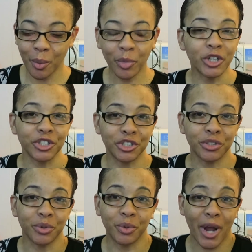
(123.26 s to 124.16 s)
push
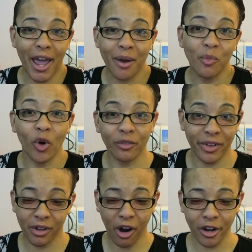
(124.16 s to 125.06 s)
to add more of
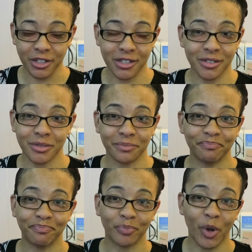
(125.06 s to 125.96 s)
it, hearts
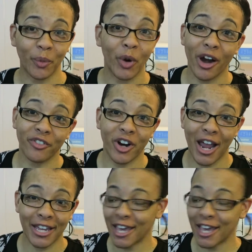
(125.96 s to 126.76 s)
wherever I